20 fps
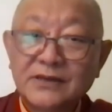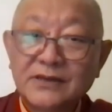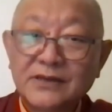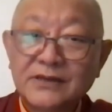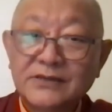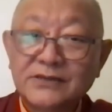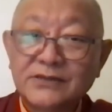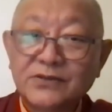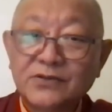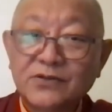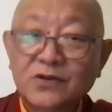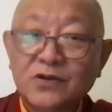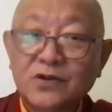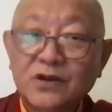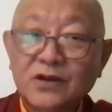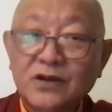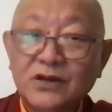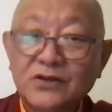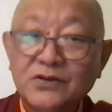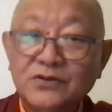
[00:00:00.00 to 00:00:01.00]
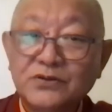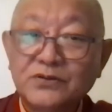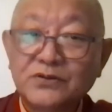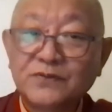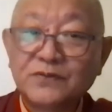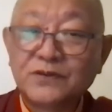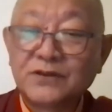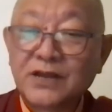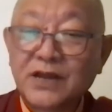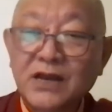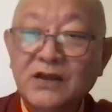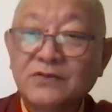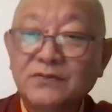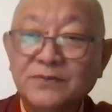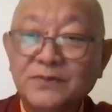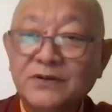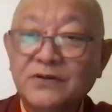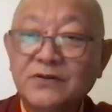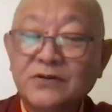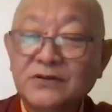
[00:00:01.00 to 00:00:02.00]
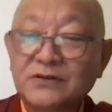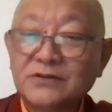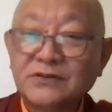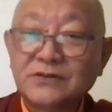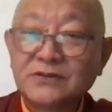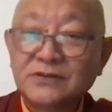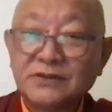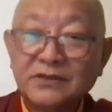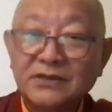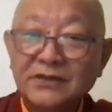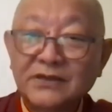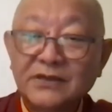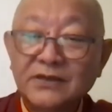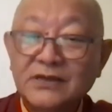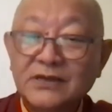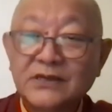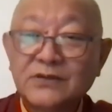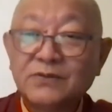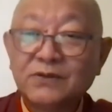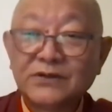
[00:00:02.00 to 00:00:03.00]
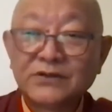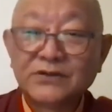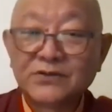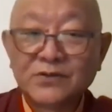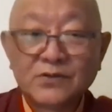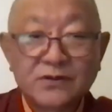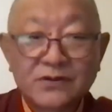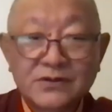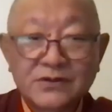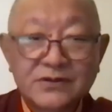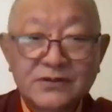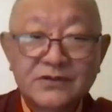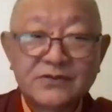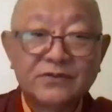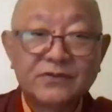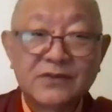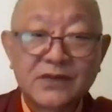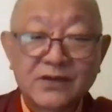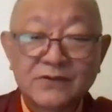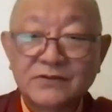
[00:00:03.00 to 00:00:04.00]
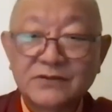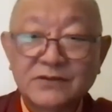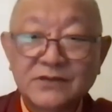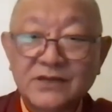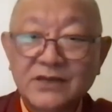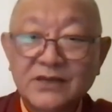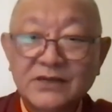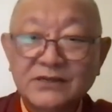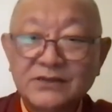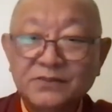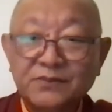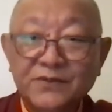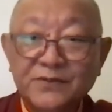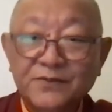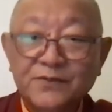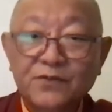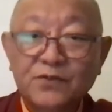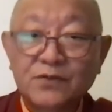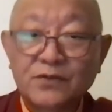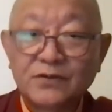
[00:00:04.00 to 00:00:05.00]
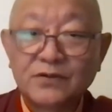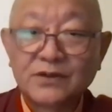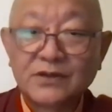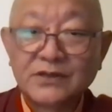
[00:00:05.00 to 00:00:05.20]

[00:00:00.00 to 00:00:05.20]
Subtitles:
it's no longer useful now because it was taught 2,000 years before.